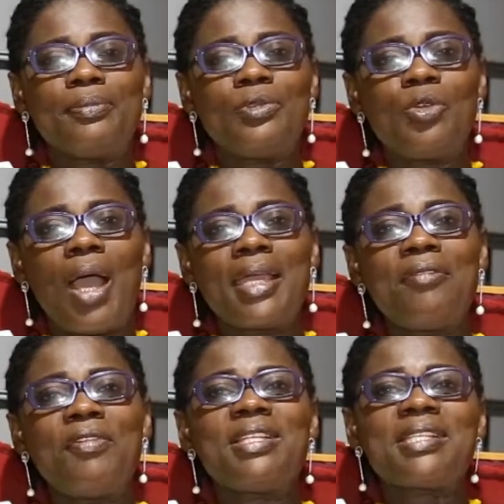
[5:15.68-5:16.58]
you are
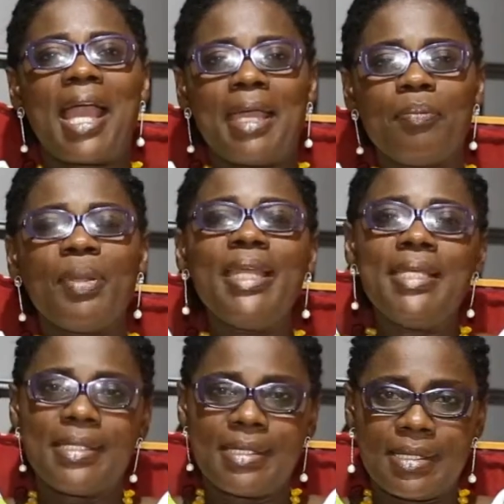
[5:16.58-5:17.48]
given time,
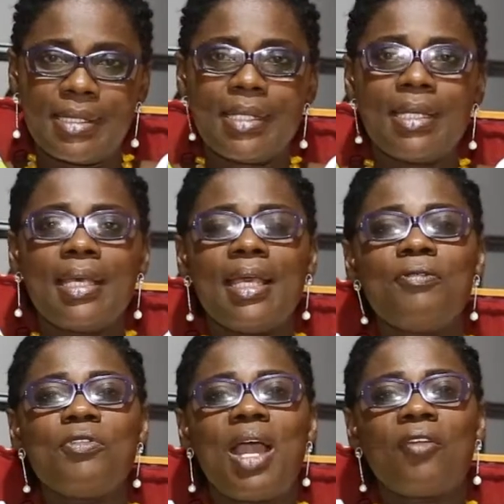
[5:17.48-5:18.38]
please,
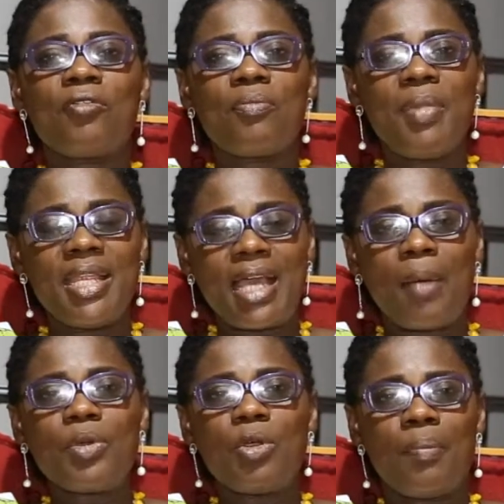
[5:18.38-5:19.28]
if you have made
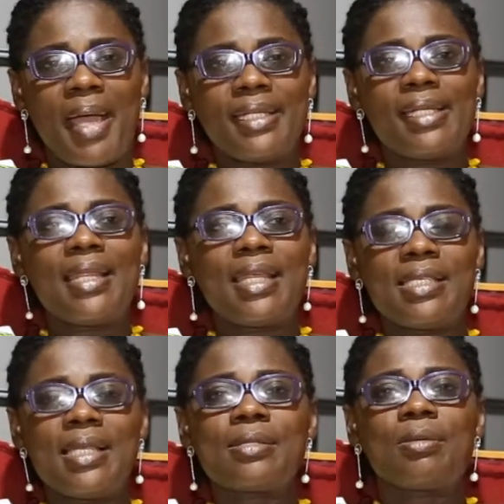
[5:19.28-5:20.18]
up your mind, let the
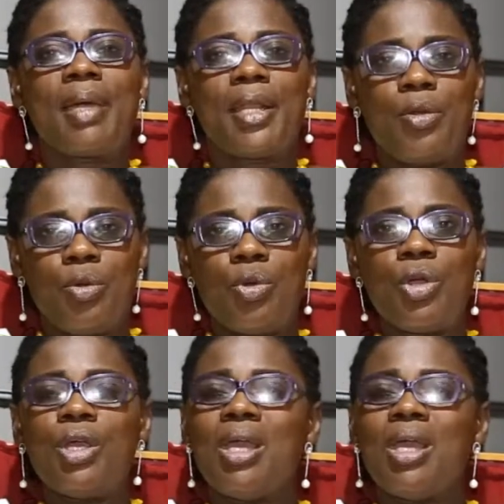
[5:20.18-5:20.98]
gentleman know.